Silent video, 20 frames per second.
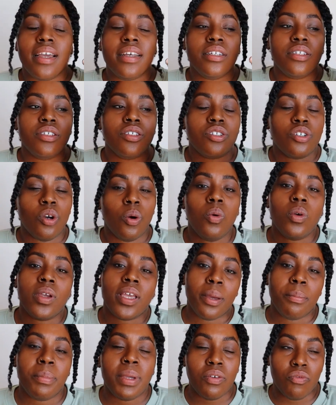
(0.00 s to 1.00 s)
And don't
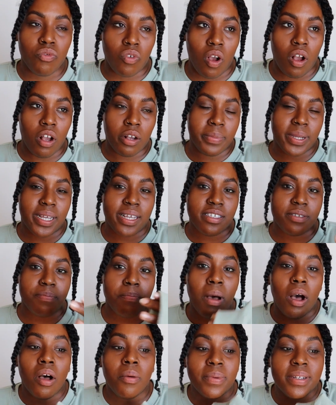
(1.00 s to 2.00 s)
get me wrong, because
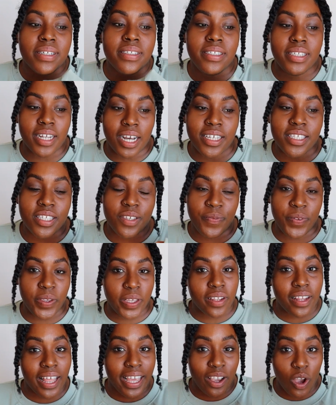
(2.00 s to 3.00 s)
Melbourne does
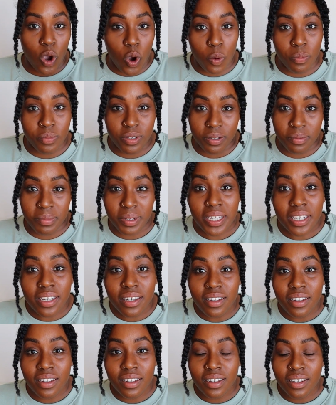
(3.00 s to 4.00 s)
feel like home to
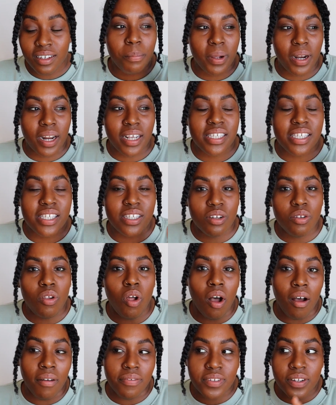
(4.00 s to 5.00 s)
me, but I
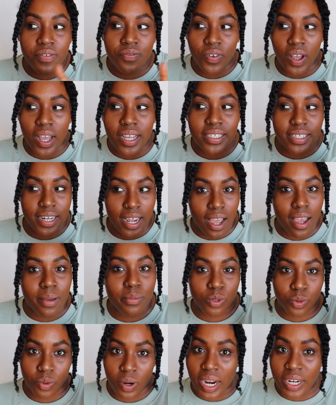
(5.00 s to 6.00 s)
still often find
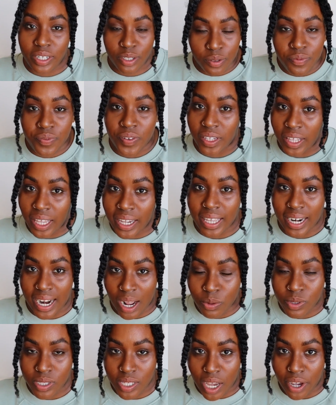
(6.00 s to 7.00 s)
times where I do feel like an
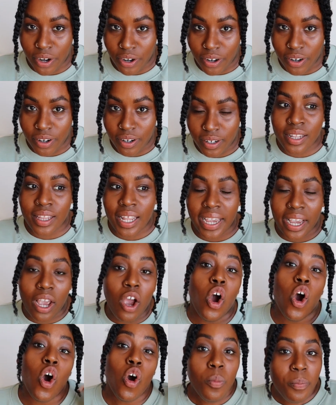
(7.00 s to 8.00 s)
outsider. And like
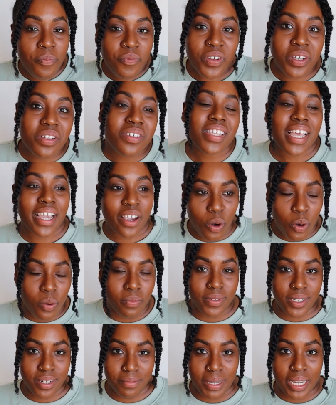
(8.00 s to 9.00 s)
home feels like
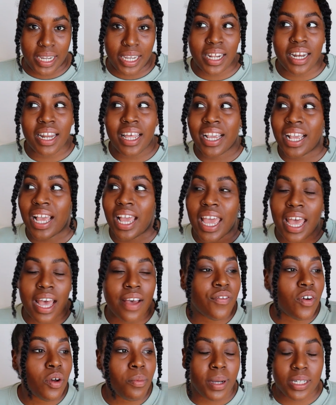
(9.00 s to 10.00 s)
home to me, and like I
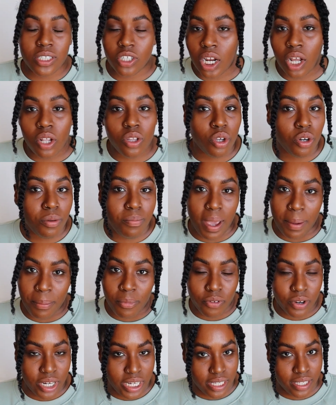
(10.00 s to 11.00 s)
have all my childhood
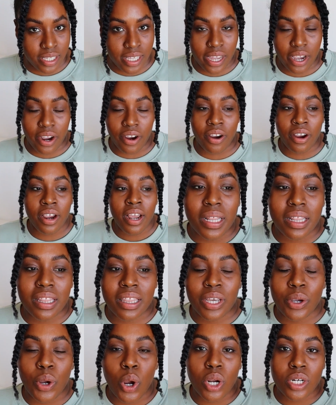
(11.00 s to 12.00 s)
memories there.
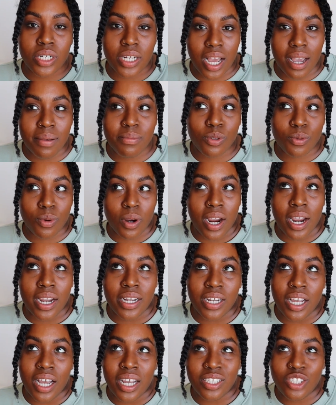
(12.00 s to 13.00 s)
But there are times where
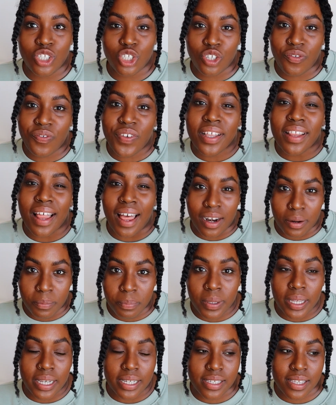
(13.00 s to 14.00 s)
I just feel out of
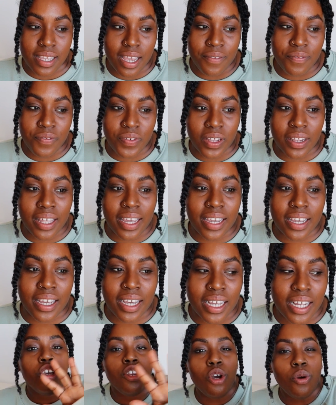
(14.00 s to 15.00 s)
place. I feel
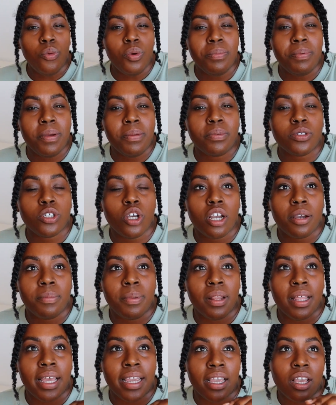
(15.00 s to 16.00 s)
like, you know when people talk
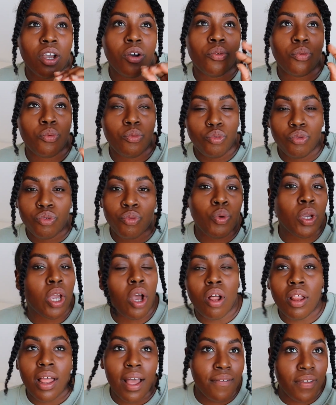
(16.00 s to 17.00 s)
about like, we
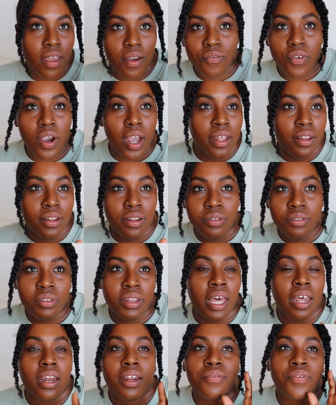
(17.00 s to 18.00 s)
all have that friend
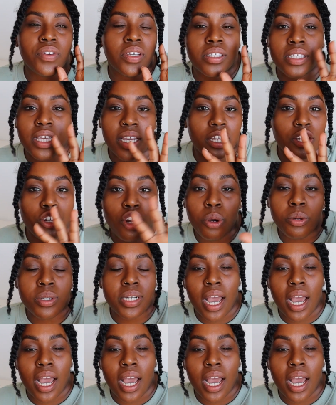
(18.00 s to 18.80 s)
that it feels like no